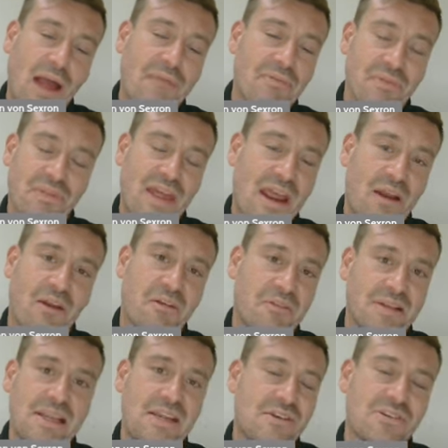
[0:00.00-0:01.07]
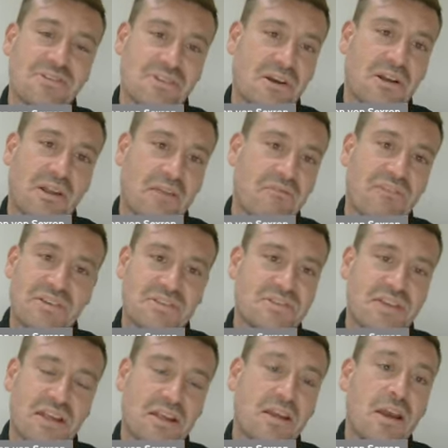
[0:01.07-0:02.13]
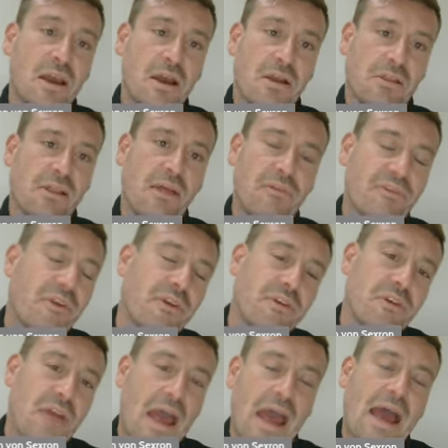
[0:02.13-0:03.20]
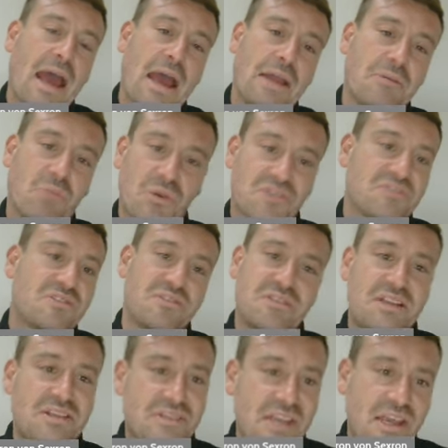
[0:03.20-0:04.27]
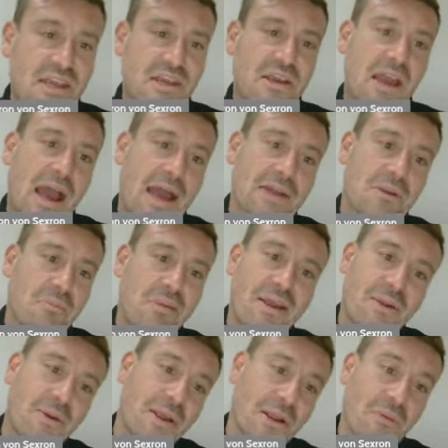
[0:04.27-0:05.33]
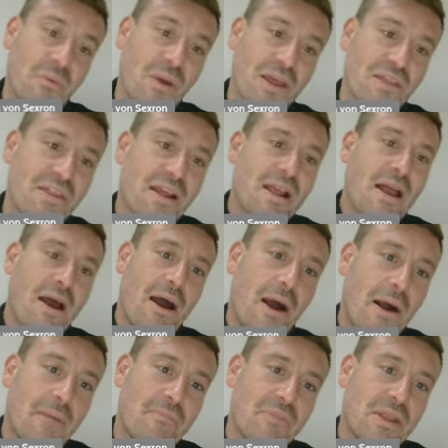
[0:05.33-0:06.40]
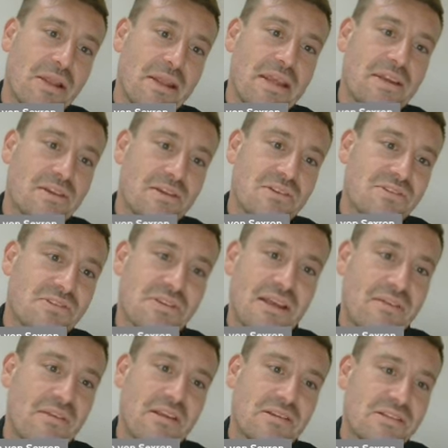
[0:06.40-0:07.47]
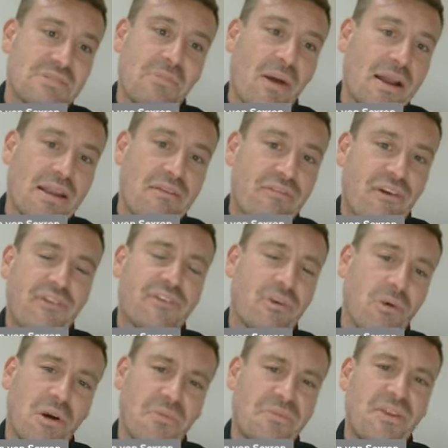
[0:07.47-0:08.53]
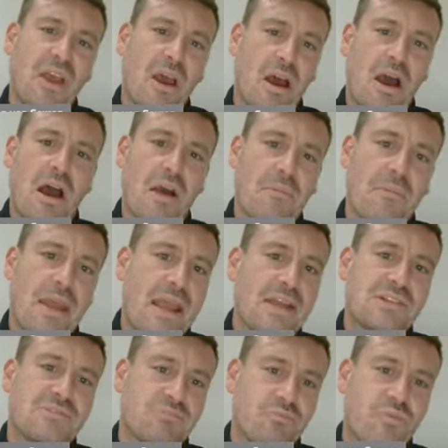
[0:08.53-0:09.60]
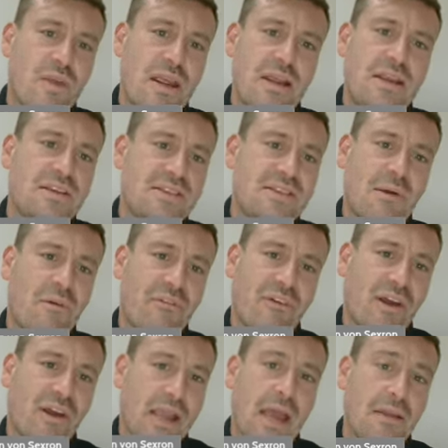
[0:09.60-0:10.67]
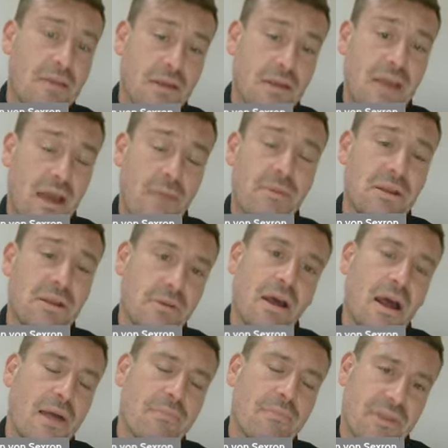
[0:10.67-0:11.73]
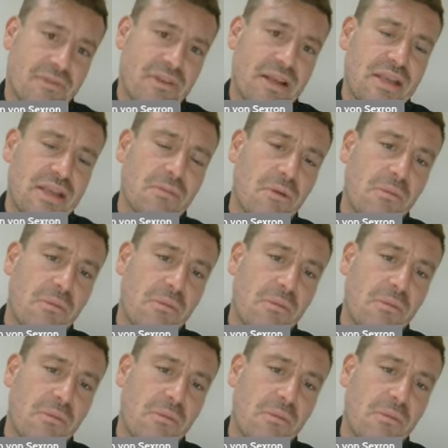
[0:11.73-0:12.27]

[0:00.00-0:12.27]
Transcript: and their leaders are like visiting London and Washington, D.C. and appearing with leaders in these smiley photo ops. It's really terrifying. And yeah, I mean, the leader,